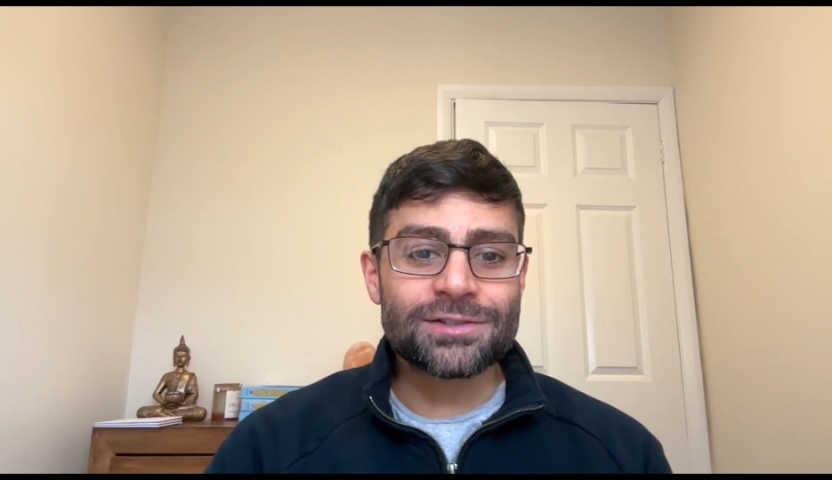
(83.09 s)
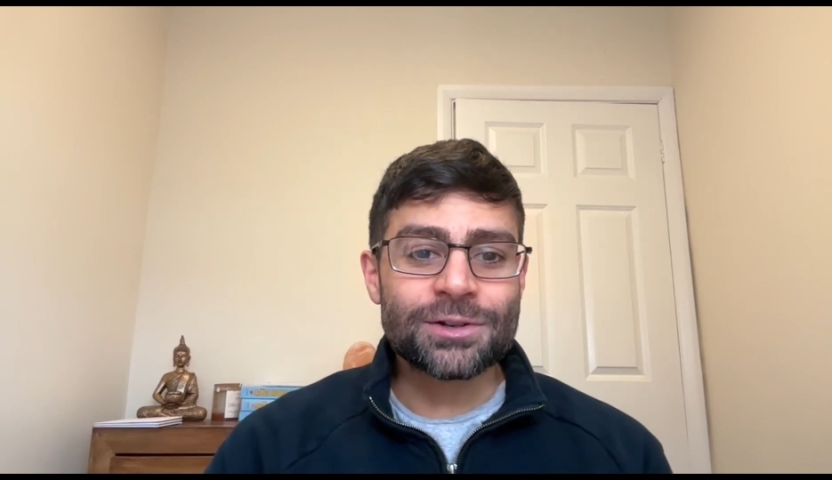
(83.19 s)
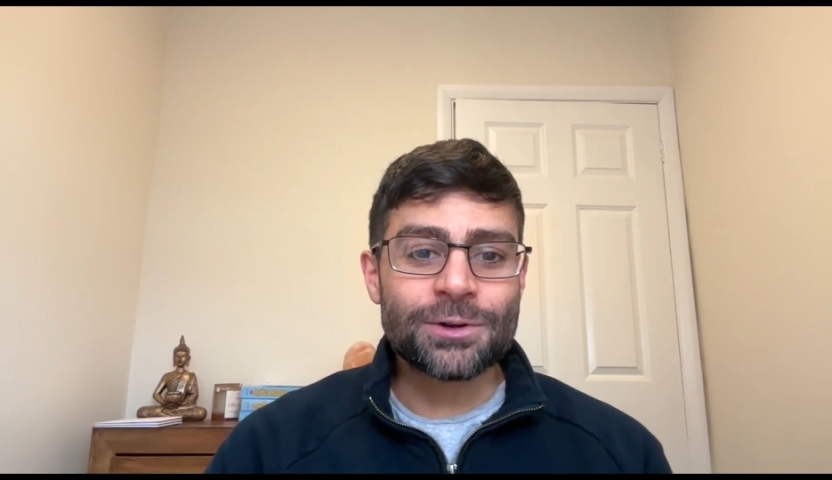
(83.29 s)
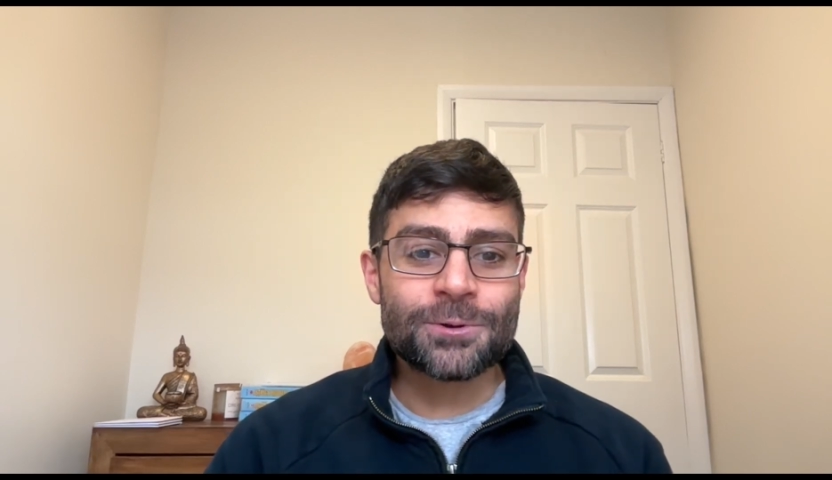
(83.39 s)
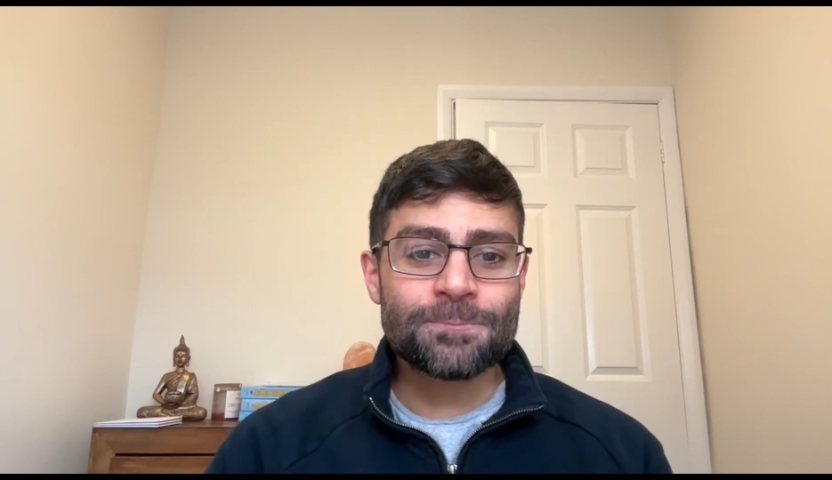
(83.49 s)

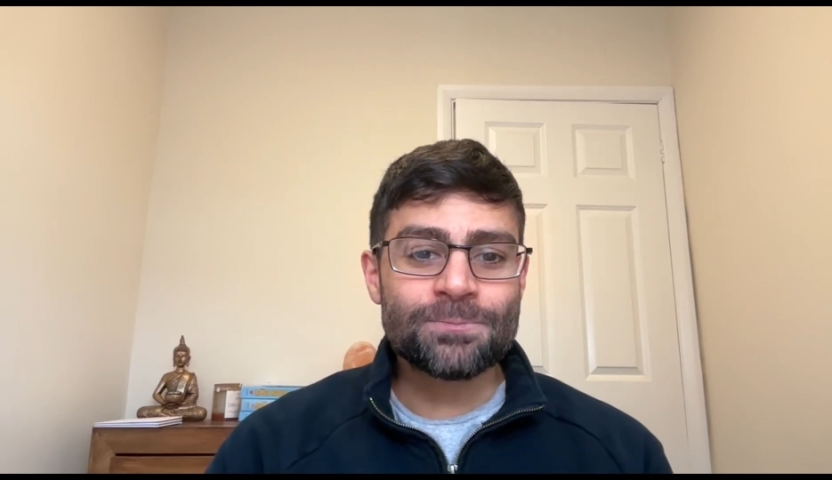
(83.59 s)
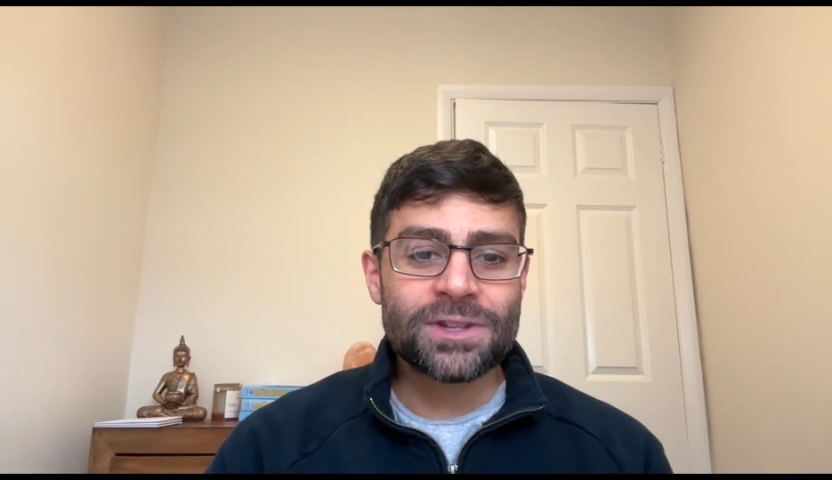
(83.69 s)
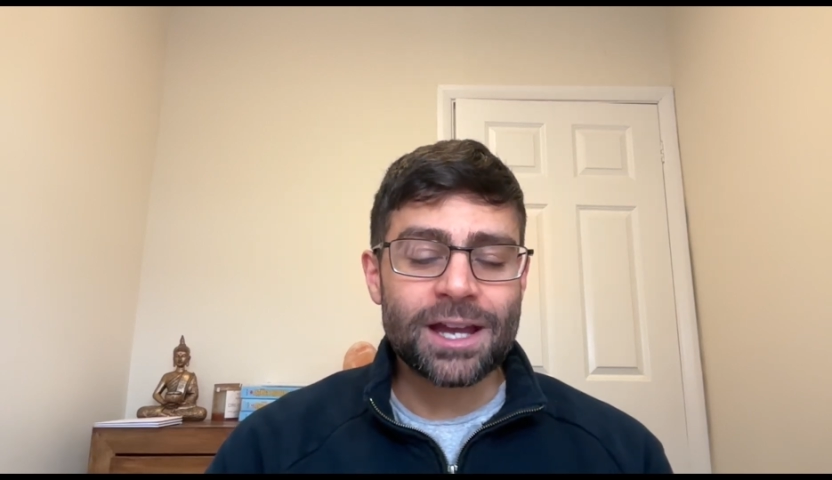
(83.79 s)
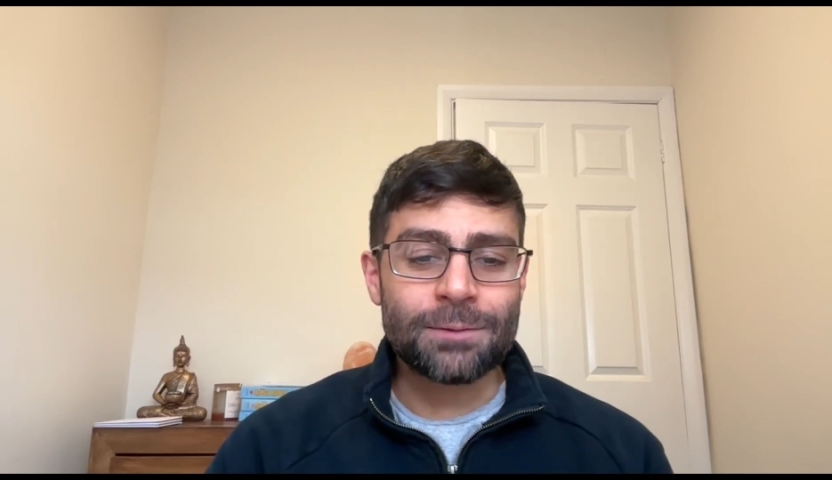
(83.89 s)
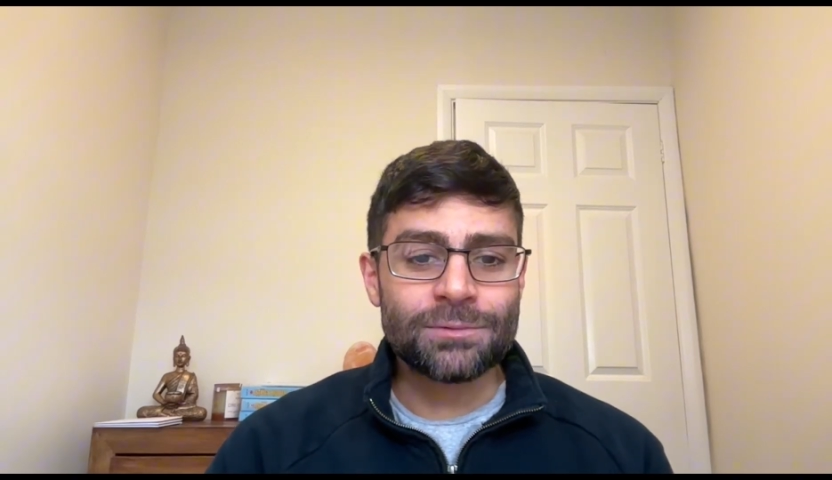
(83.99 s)
So
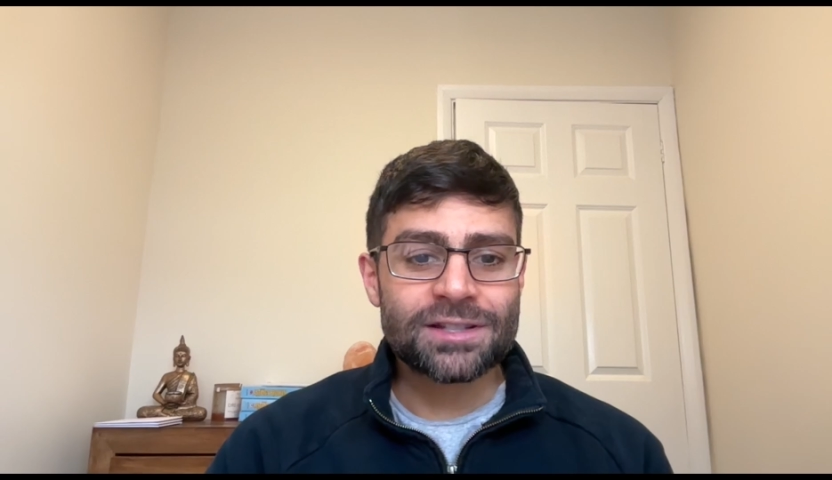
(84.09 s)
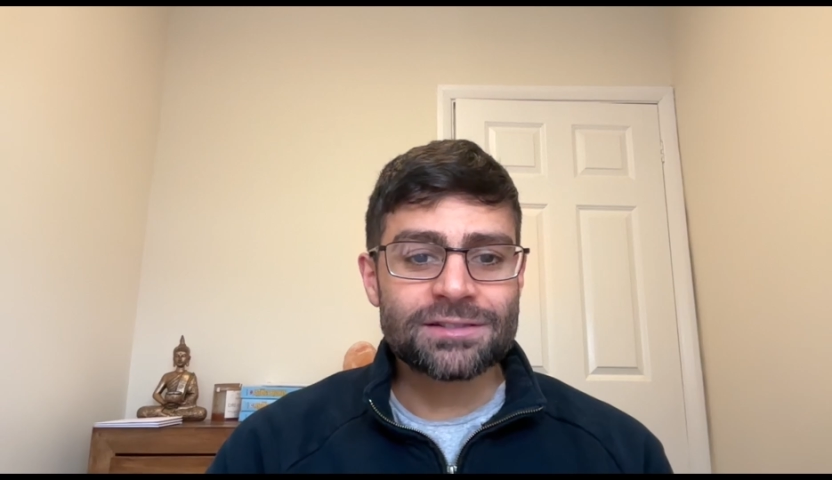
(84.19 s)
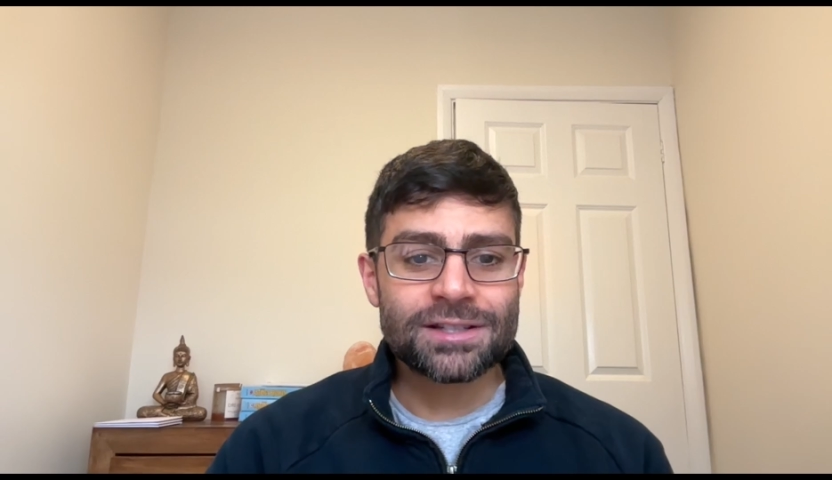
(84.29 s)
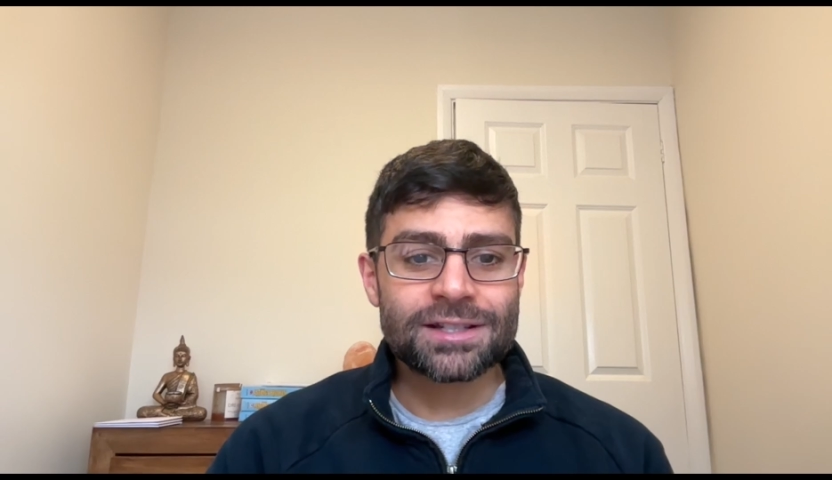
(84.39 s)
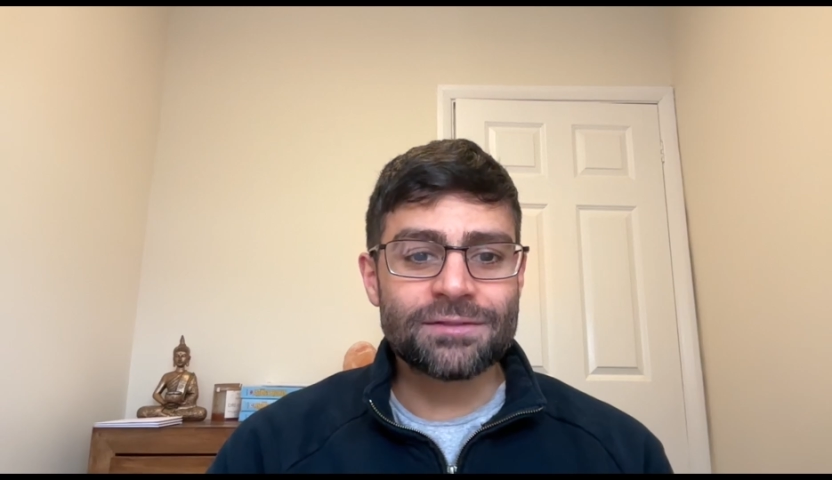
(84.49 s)
yeah,
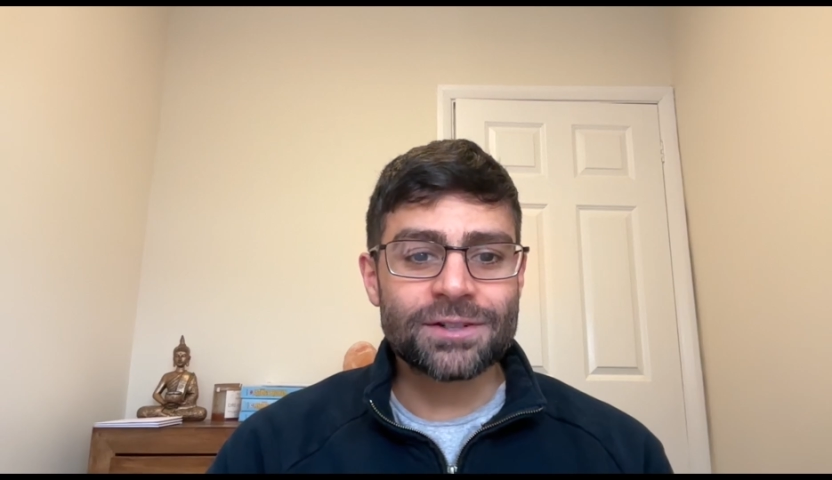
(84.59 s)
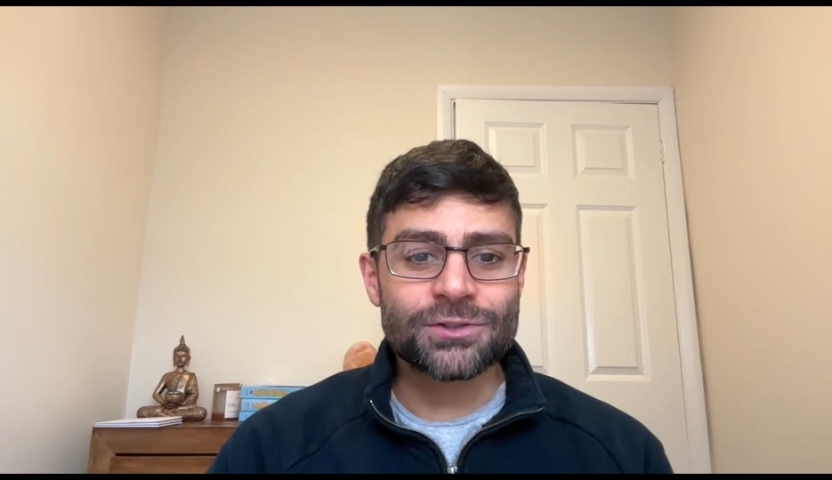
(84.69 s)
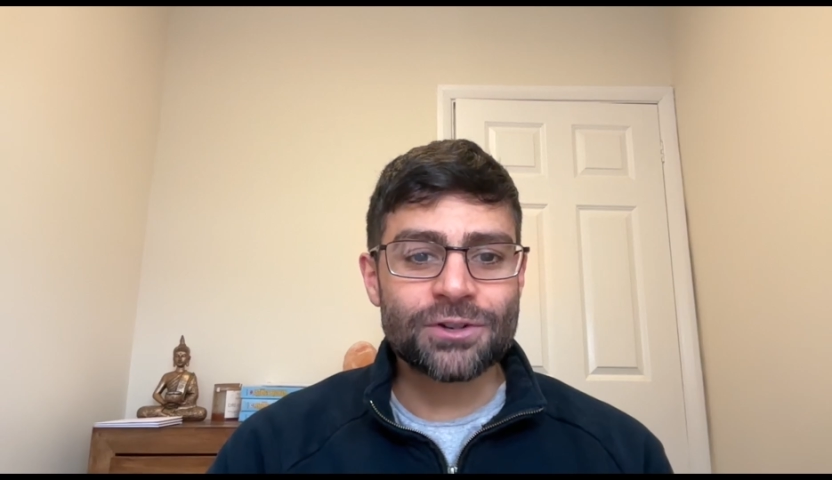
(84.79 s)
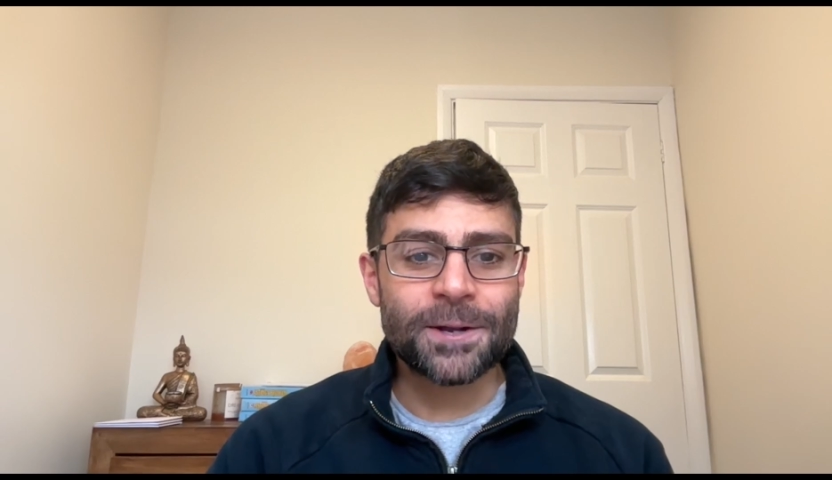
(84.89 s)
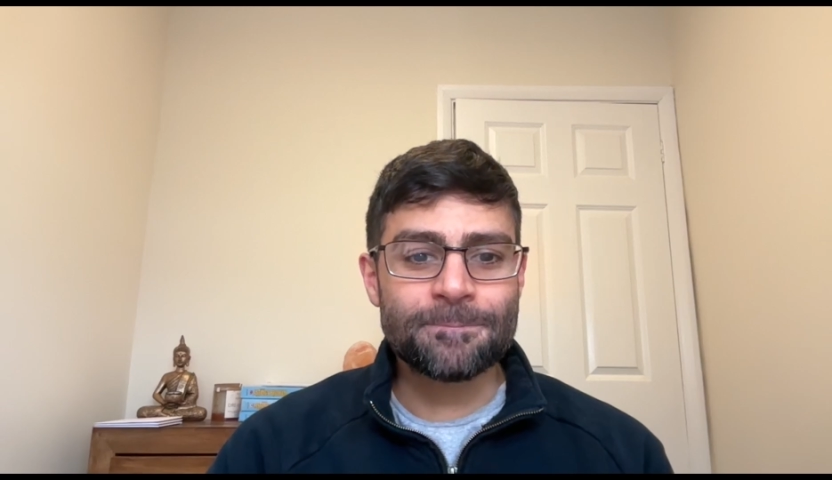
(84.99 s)
let's give it
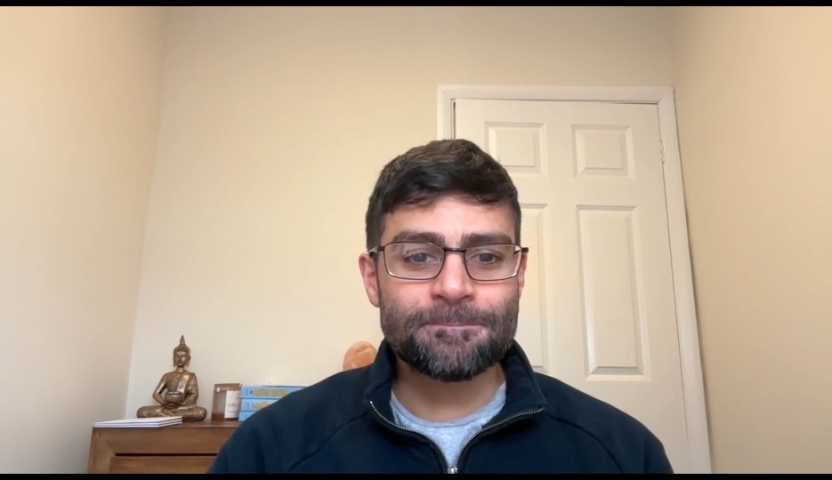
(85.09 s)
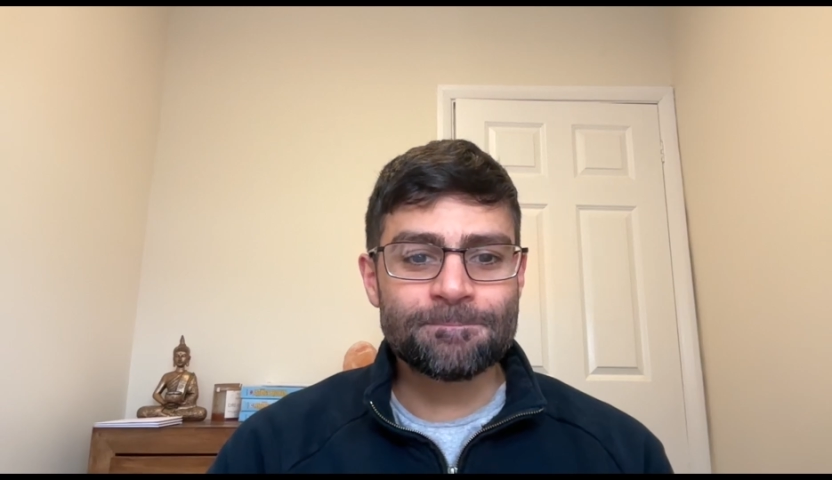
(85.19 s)
a try.